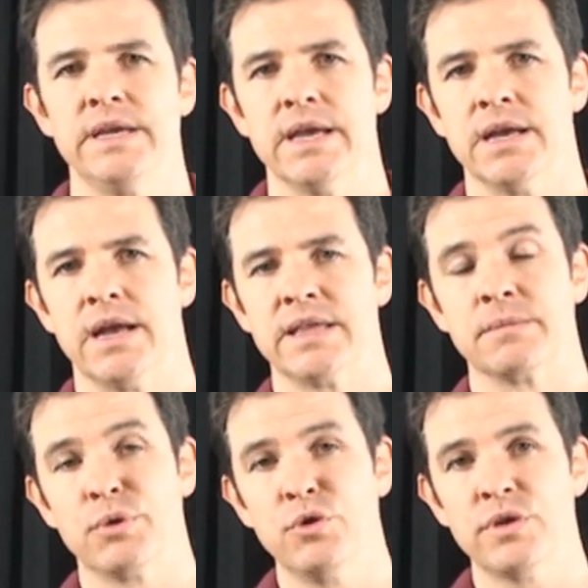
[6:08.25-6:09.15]
as
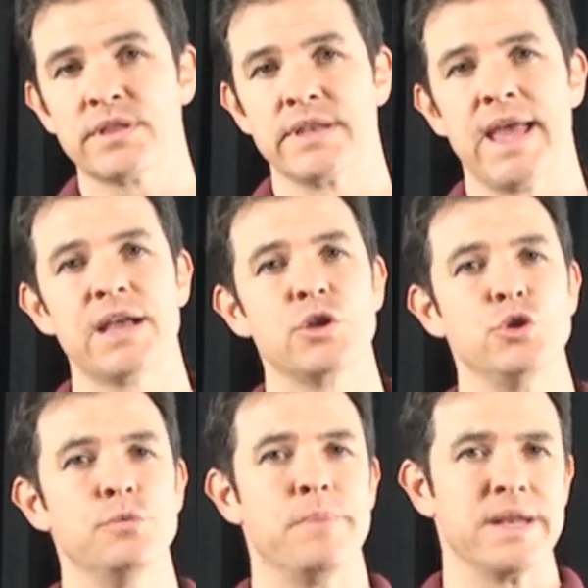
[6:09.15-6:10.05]
a person, how
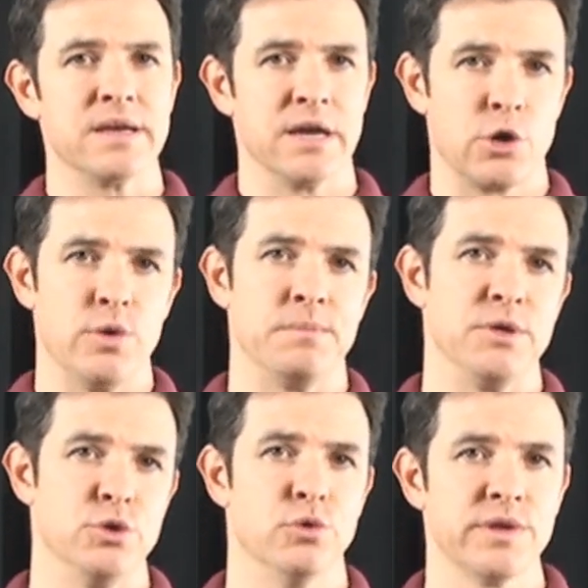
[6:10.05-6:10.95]
can you better
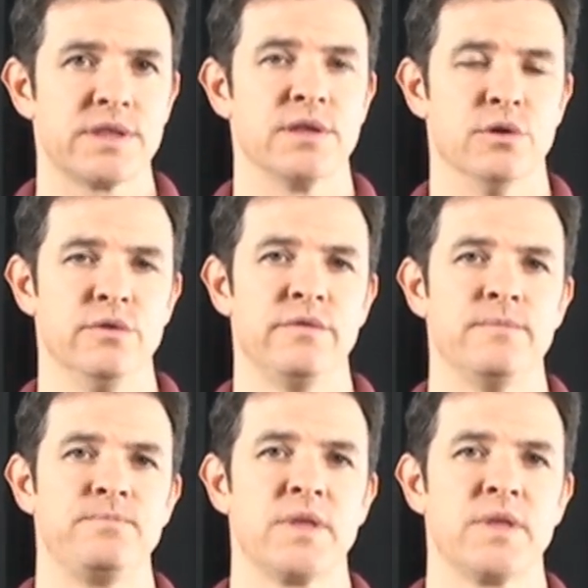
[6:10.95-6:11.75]
equip yourself